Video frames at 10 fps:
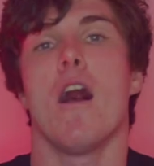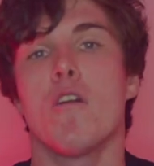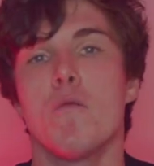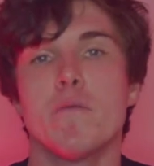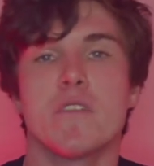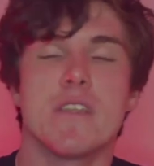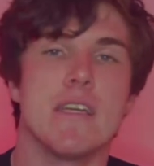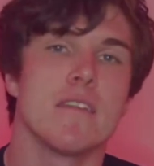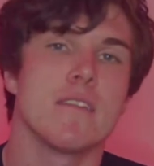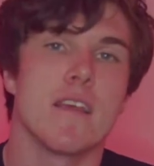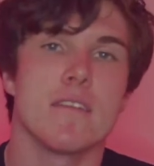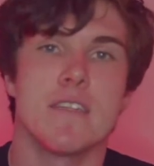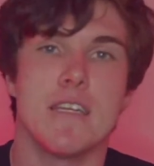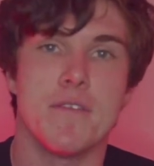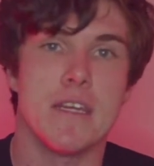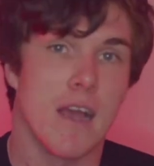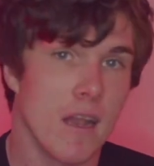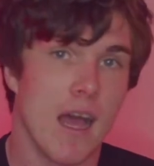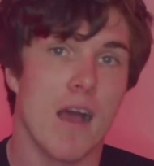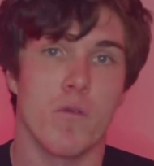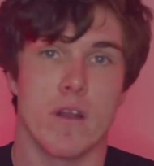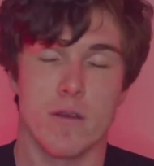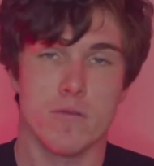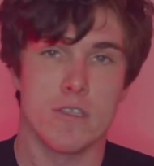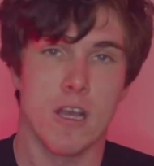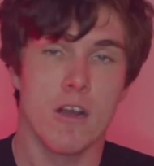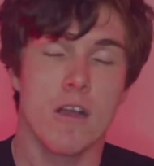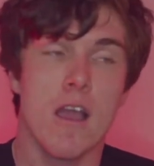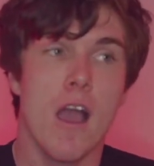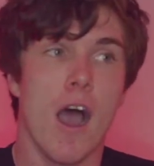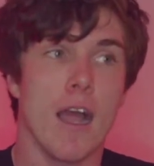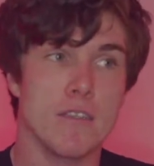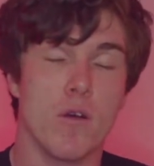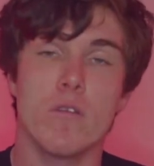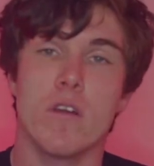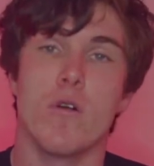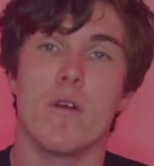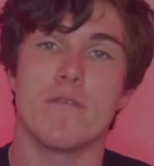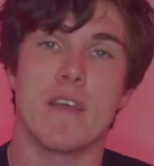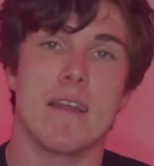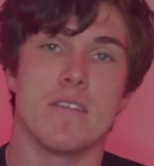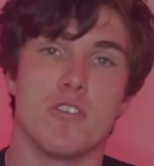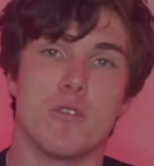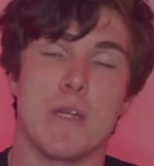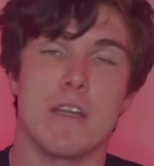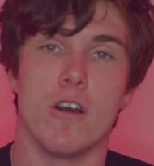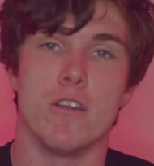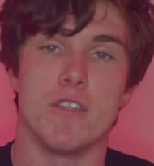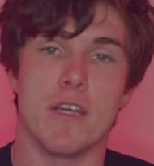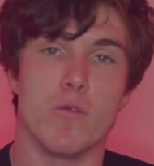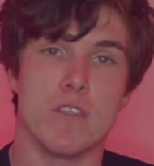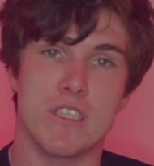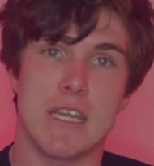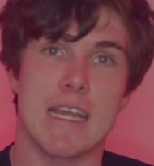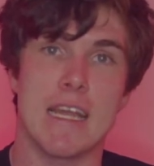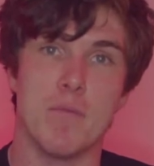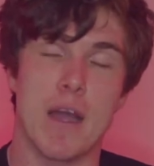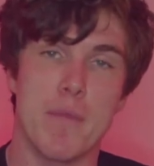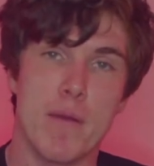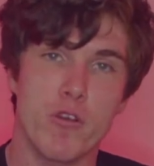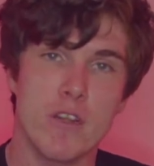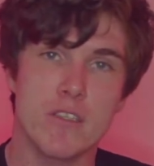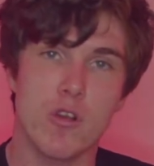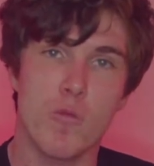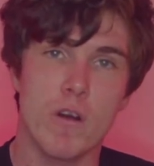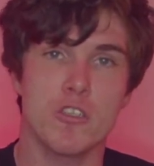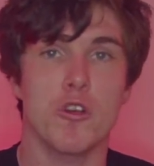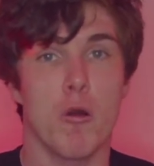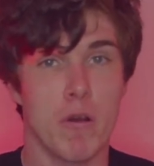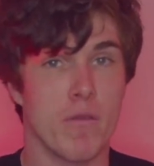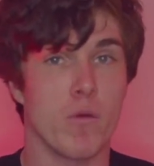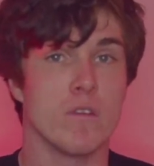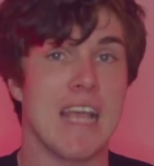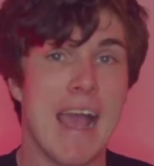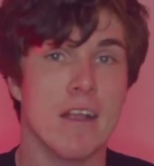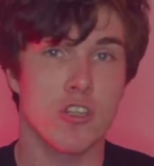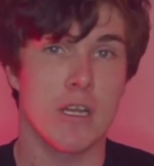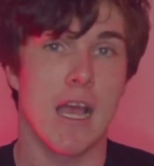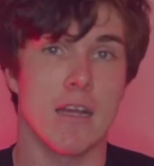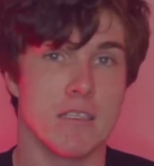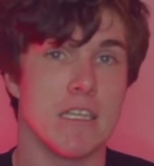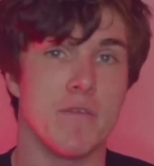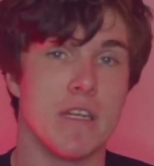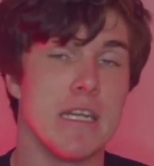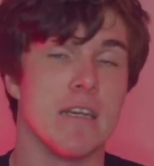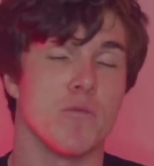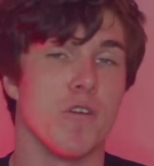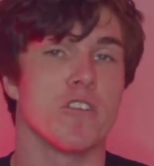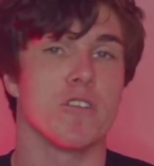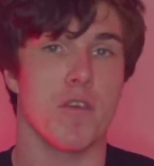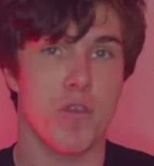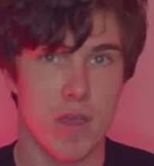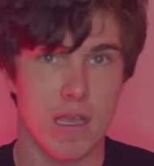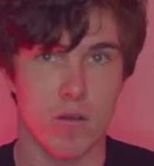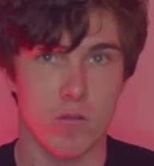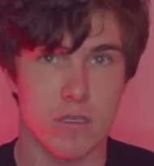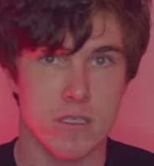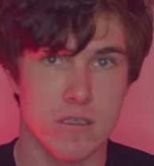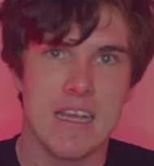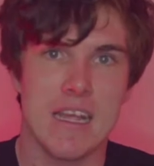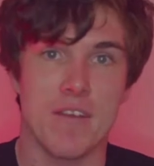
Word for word: I remember seeing this on TV a lot when I was young. I don't know if that is just because it would stick in my memory so much or if it was actually on TV as much as I think it was.